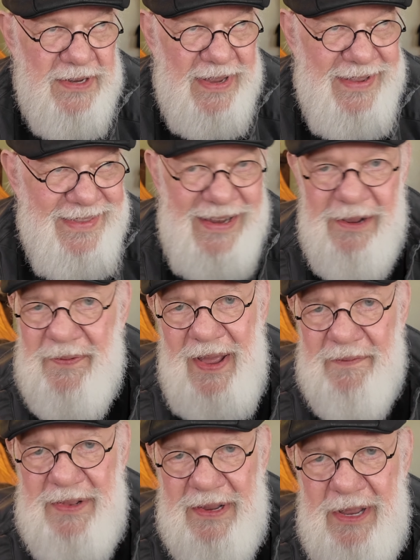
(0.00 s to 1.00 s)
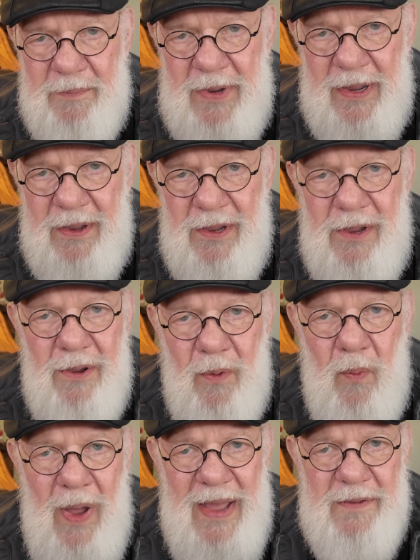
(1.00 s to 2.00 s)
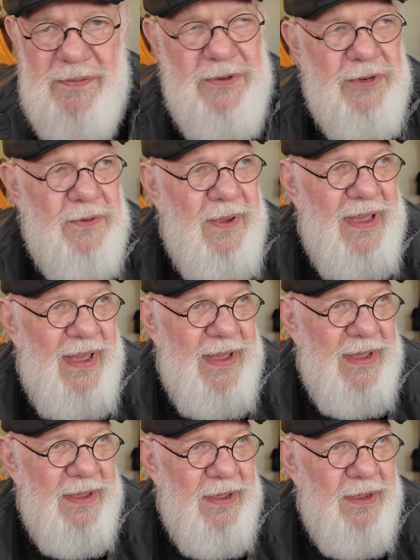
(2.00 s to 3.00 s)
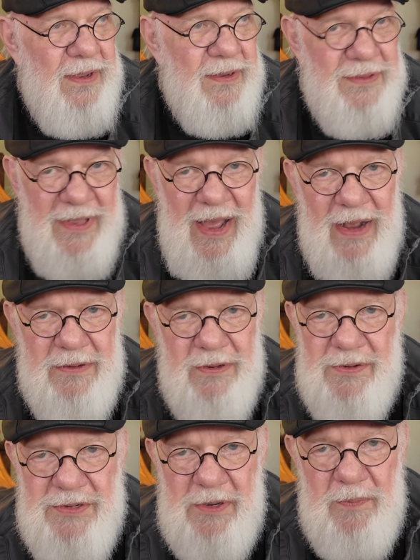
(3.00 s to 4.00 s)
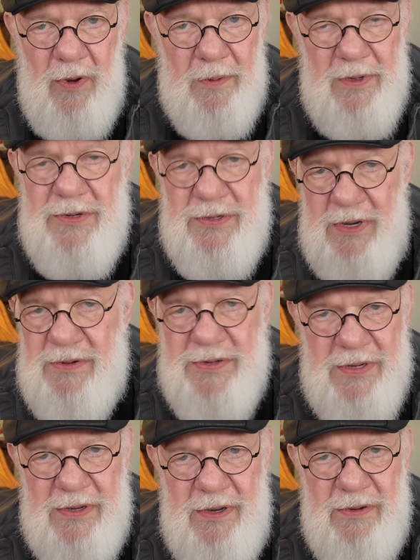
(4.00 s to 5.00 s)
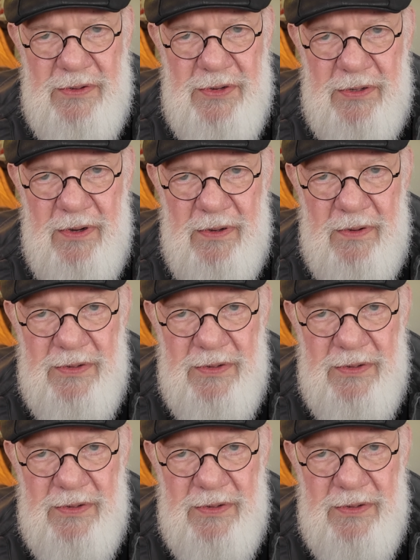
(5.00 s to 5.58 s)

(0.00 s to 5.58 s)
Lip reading: And then if I have to get my wife to a doctor's appointment, she used to use her